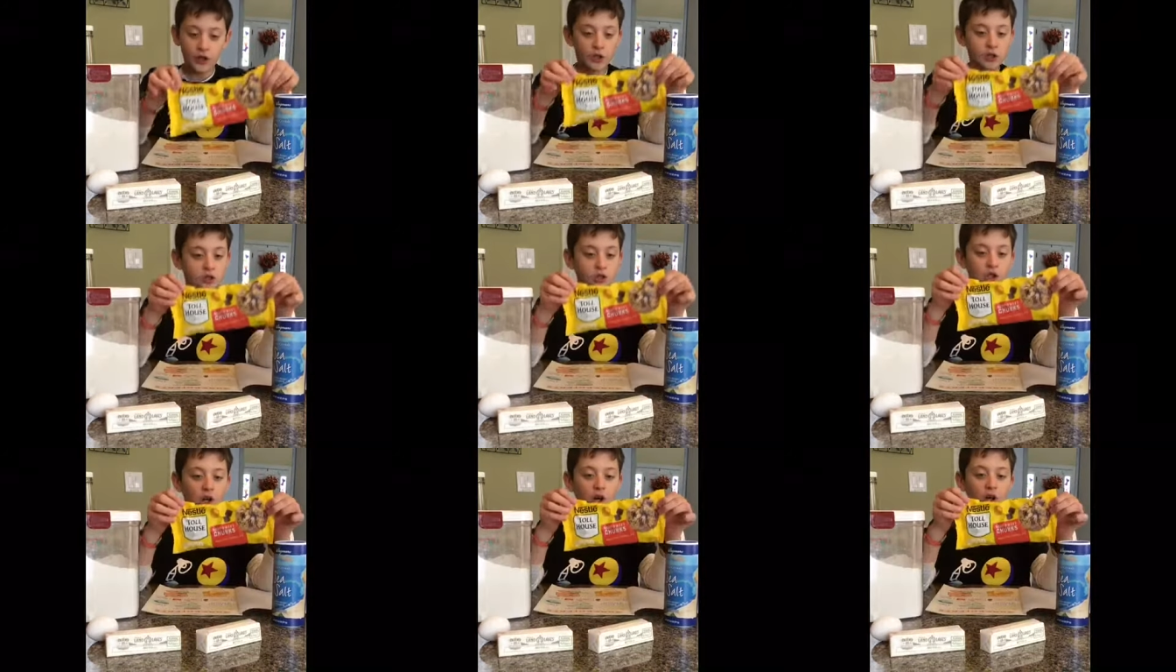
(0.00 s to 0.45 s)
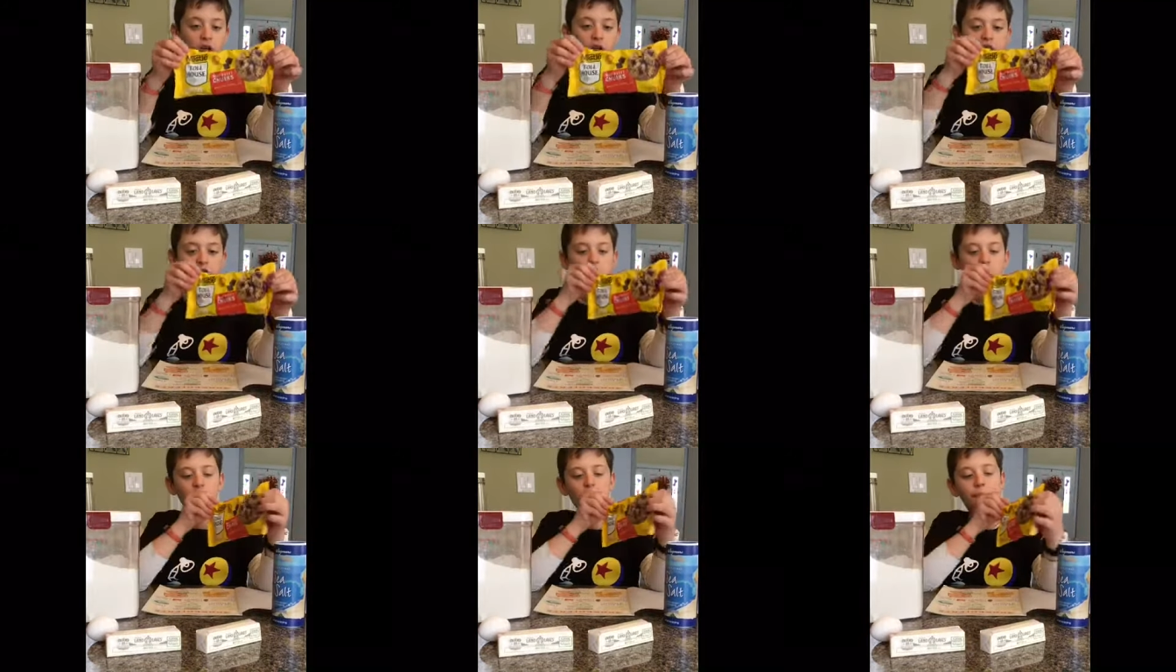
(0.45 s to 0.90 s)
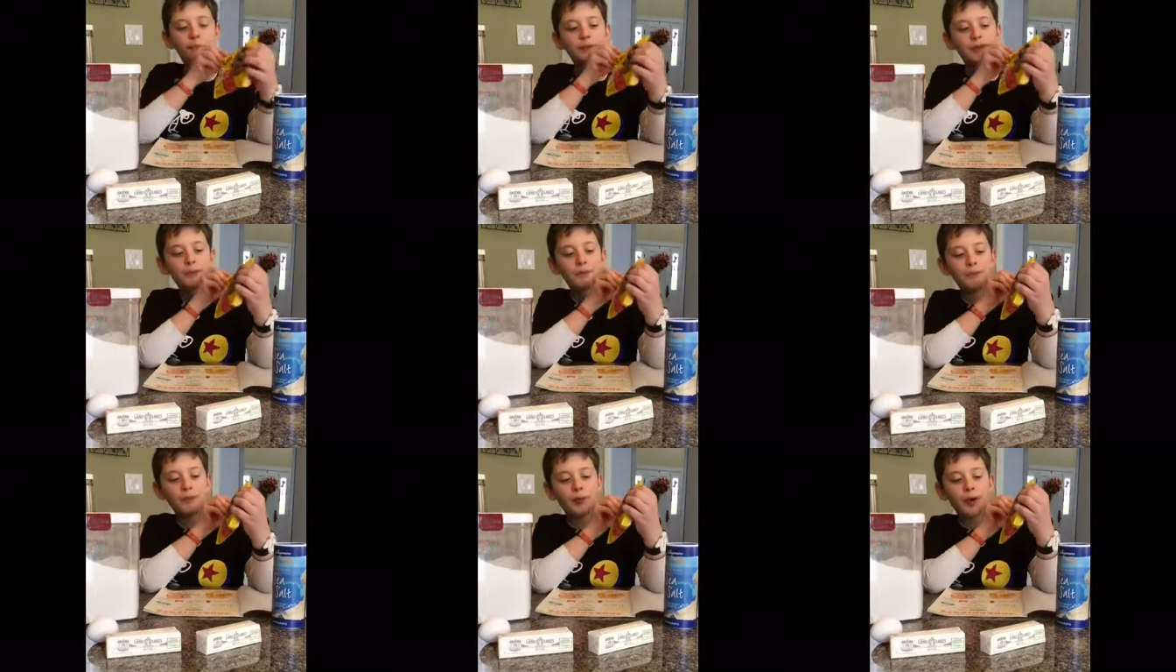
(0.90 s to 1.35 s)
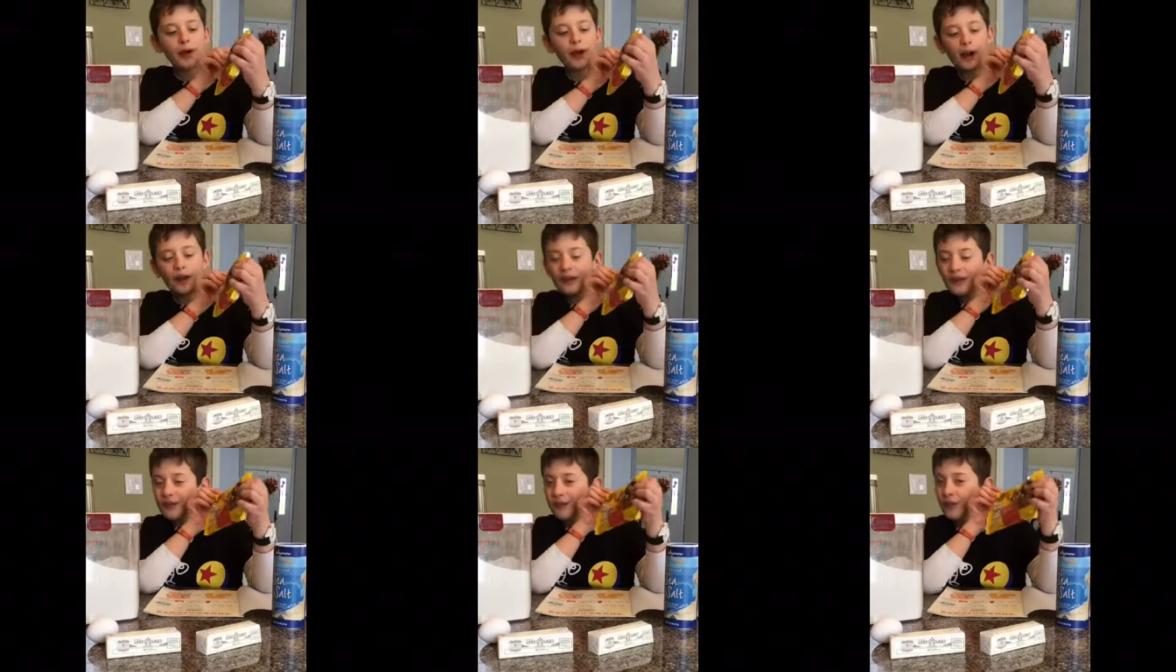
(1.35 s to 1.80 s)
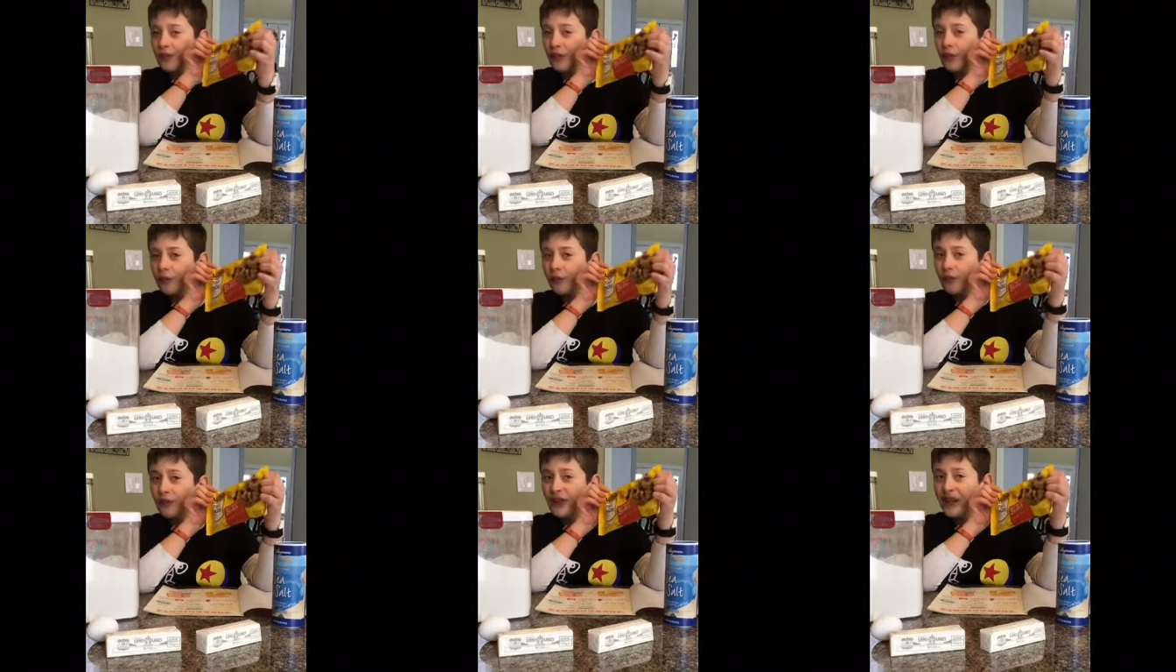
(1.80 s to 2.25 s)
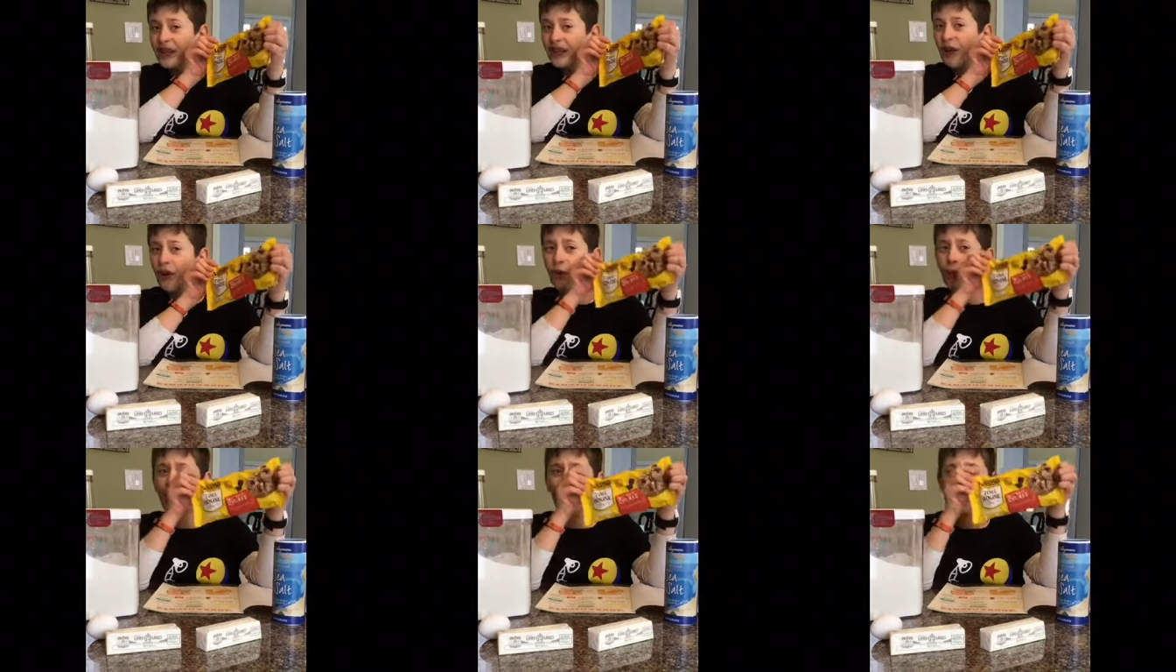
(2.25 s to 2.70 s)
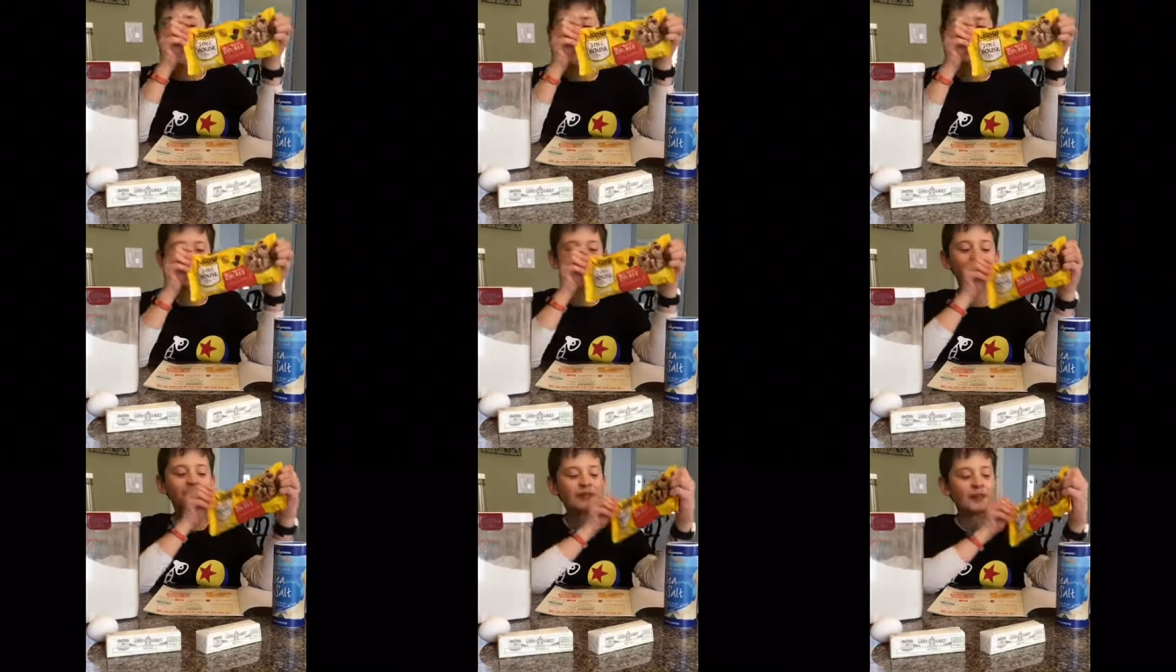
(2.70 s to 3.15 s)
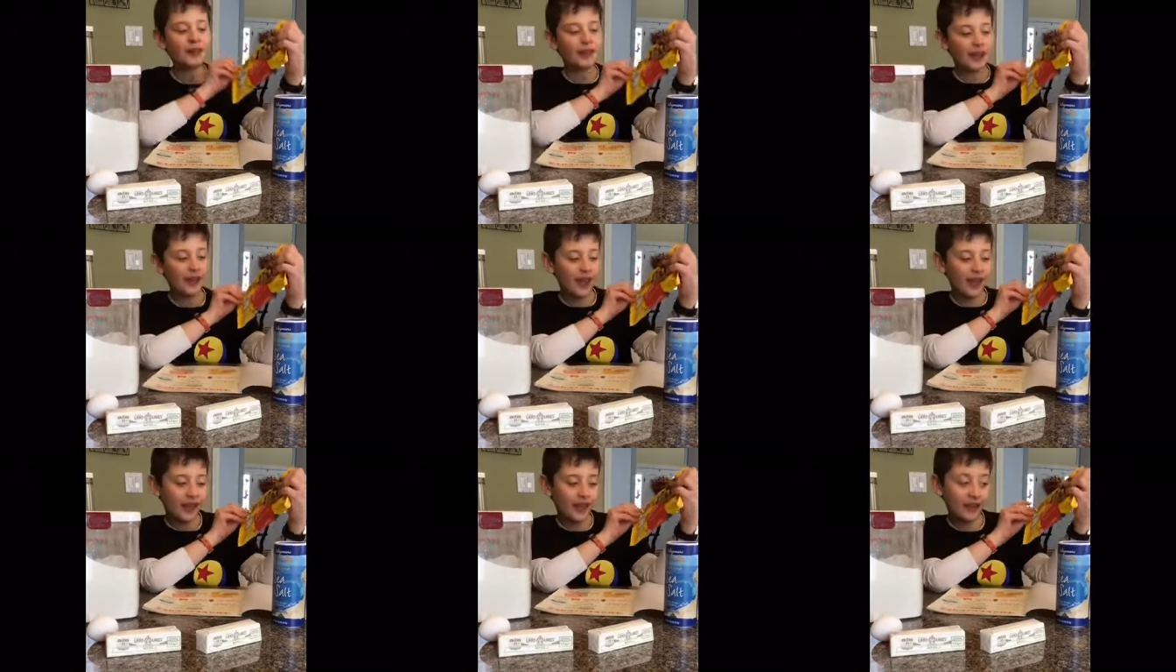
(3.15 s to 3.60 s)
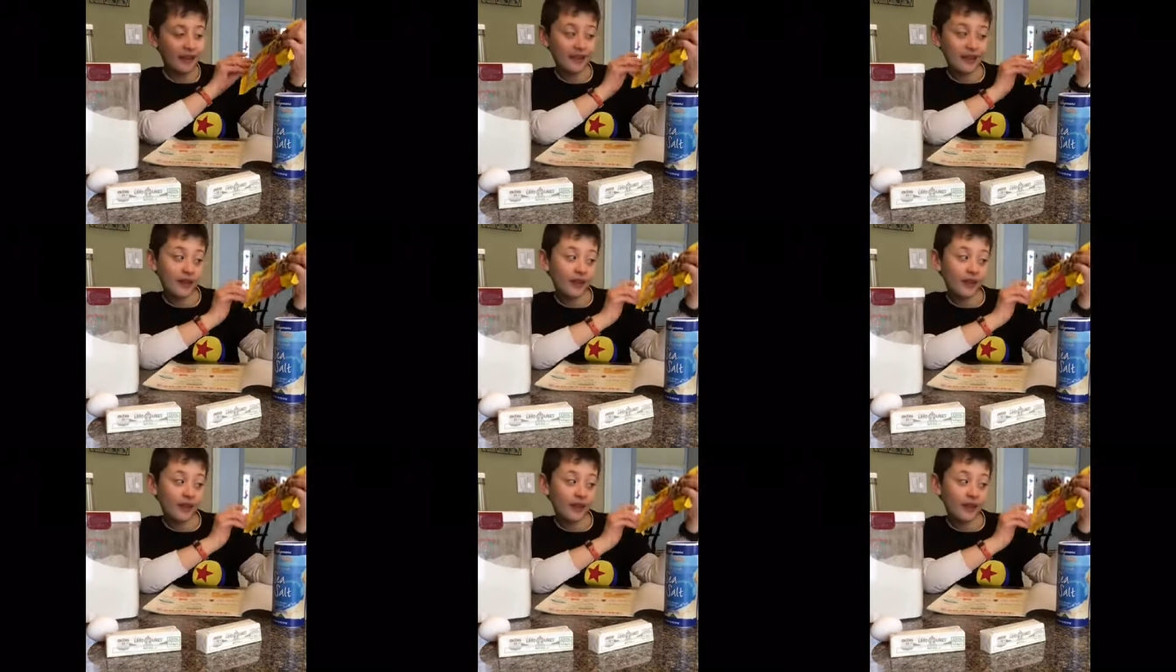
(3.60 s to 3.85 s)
chocolate chips, but the real ones is